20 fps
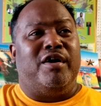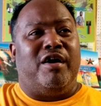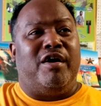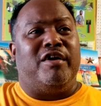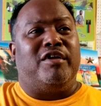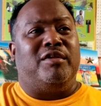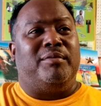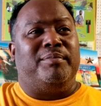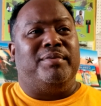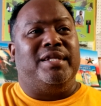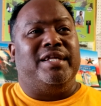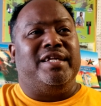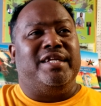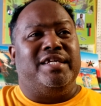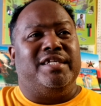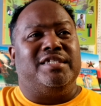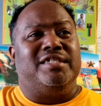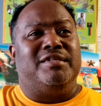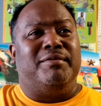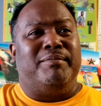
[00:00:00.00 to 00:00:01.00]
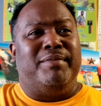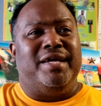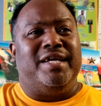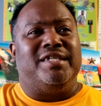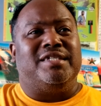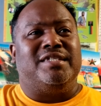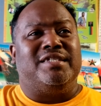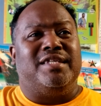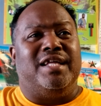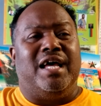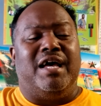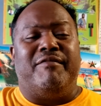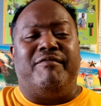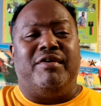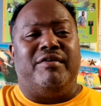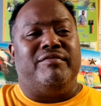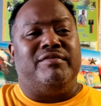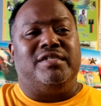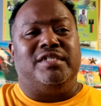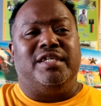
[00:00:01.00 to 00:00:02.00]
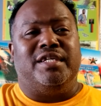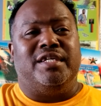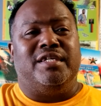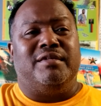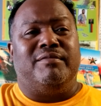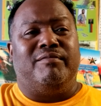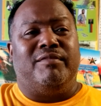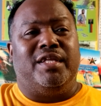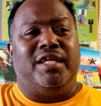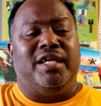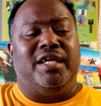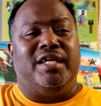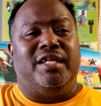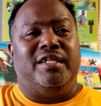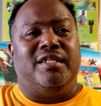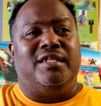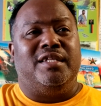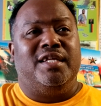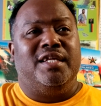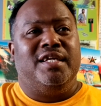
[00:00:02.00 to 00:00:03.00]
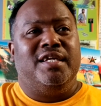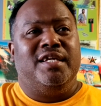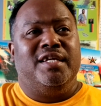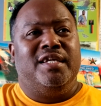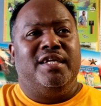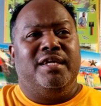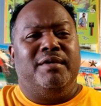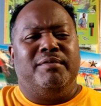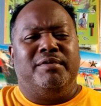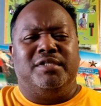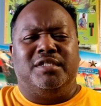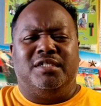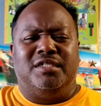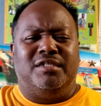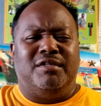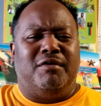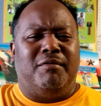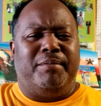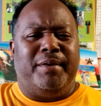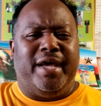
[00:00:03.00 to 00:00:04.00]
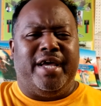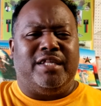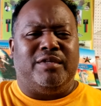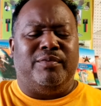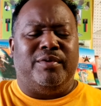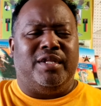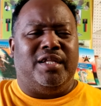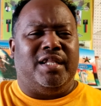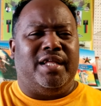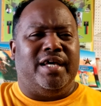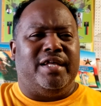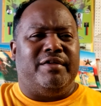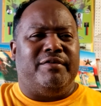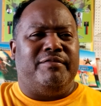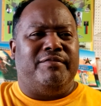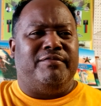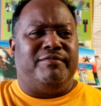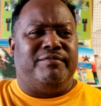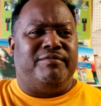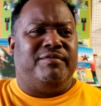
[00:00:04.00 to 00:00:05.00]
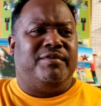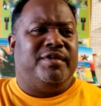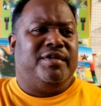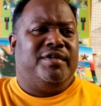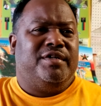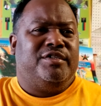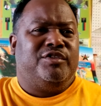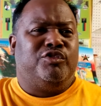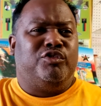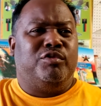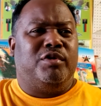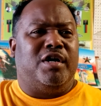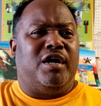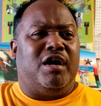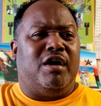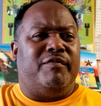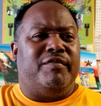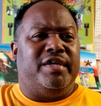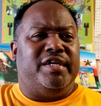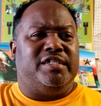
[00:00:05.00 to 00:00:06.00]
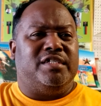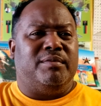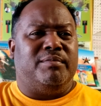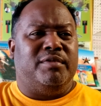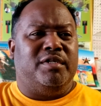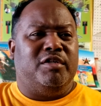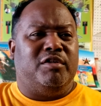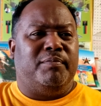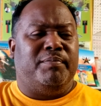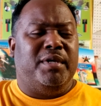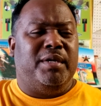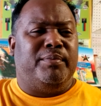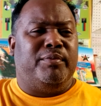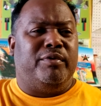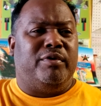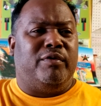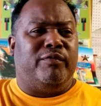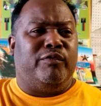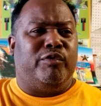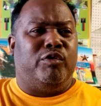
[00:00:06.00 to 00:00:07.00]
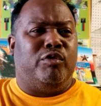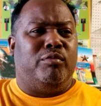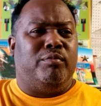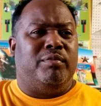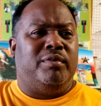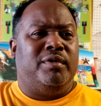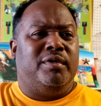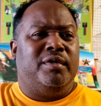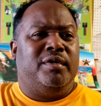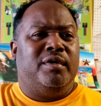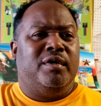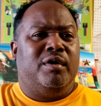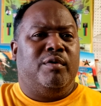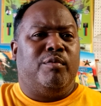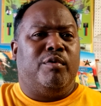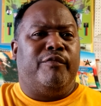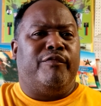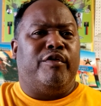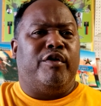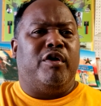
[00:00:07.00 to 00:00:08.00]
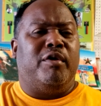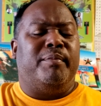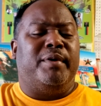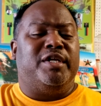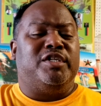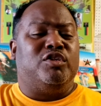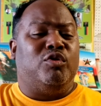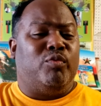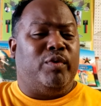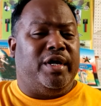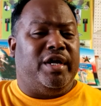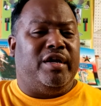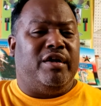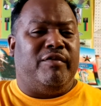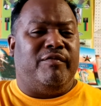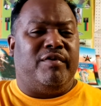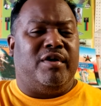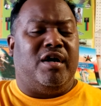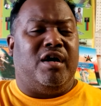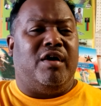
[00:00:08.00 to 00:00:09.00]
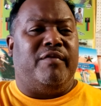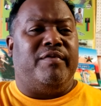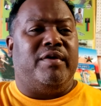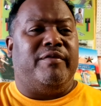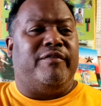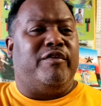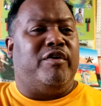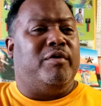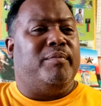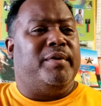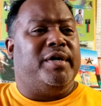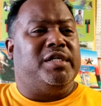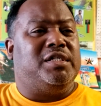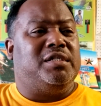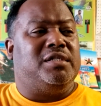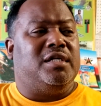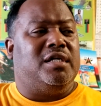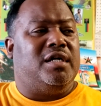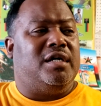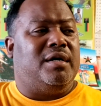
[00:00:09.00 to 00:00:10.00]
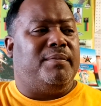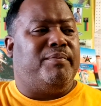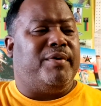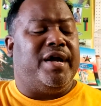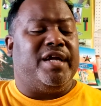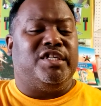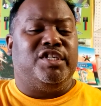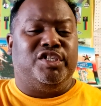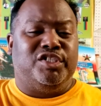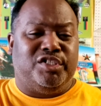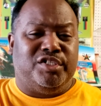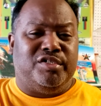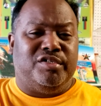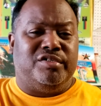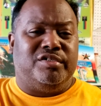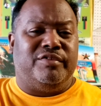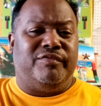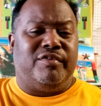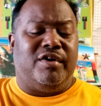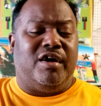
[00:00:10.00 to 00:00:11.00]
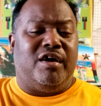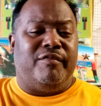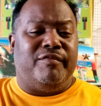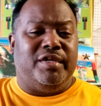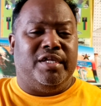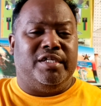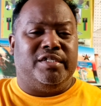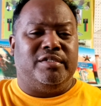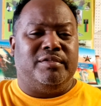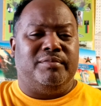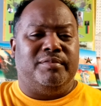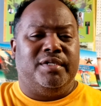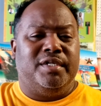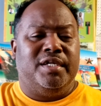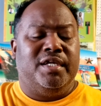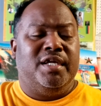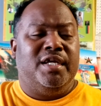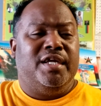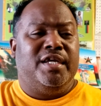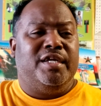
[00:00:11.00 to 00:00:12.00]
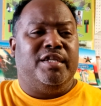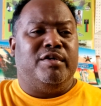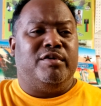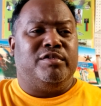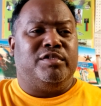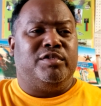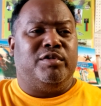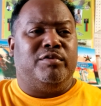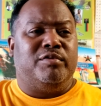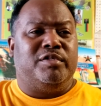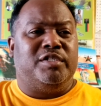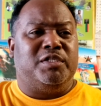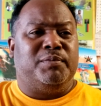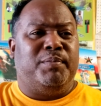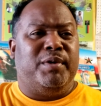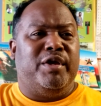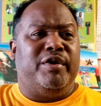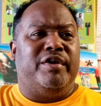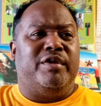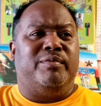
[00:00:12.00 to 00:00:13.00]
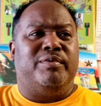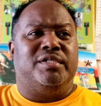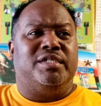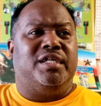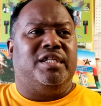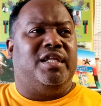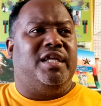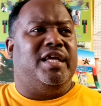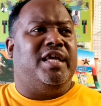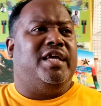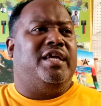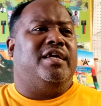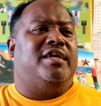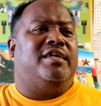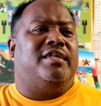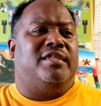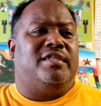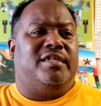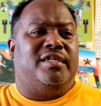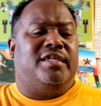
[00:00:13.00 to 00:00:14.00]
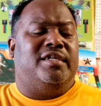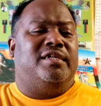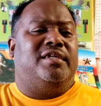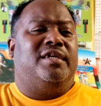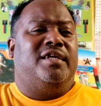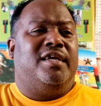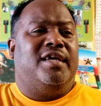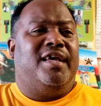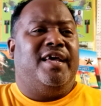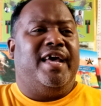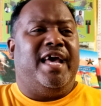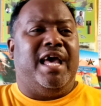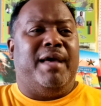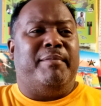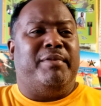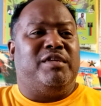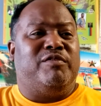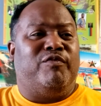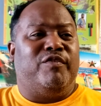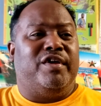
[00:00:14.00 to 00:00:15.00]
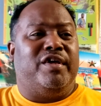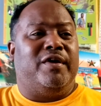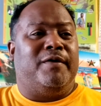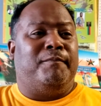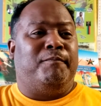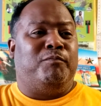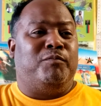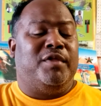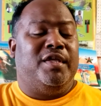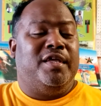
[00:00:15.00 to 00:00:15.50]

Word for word: arguably is the best I've ever seen. And it was, you know, packed with a lot of true Garveyism. You know, the people in the room were very much aware of Garvey and very much practitioners of Garveyism, you know, so the spirit was in the air, the atmosphere.